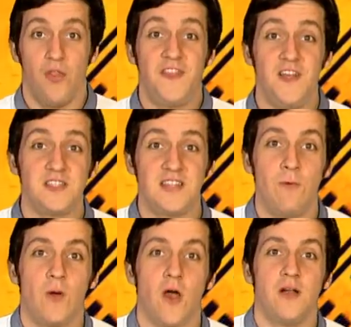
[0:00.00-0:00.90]
On
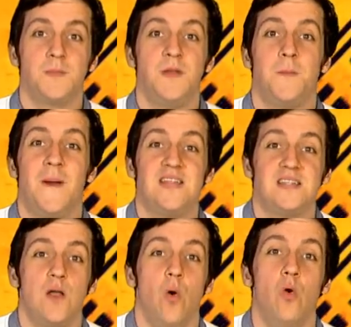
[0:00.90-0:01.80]
Thursday, we're going to be
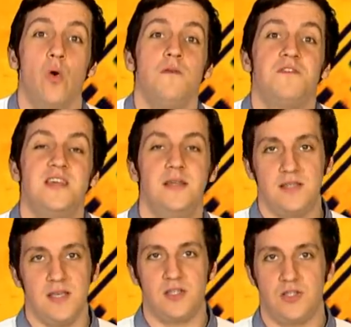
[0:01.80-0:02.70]
debating all of
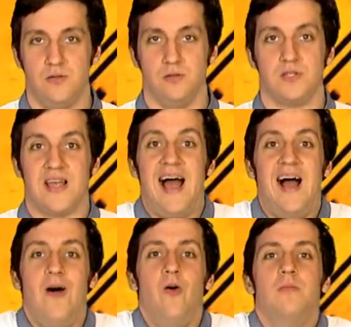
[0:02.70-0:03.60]
these issues.
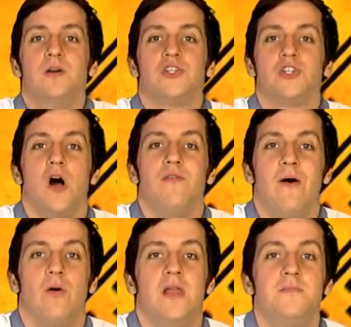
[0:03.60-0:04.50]
How much
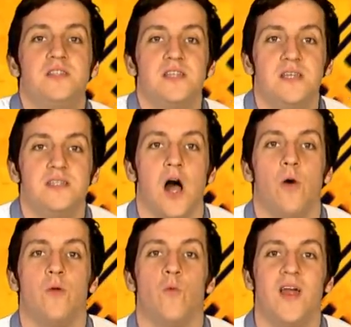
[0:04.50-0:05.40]
of our liberties
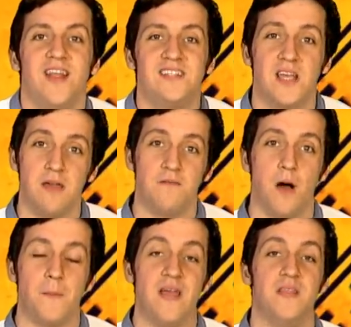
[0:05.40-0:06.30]
are we willing to give
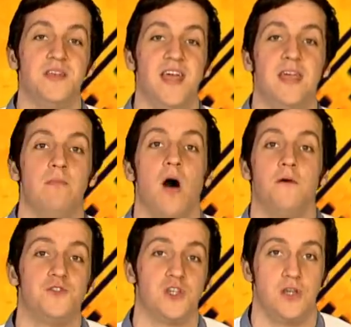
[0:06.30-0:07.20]
up in the name
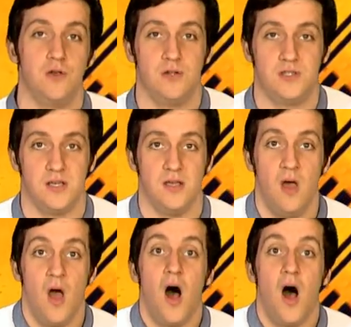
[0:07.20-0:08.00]
of security?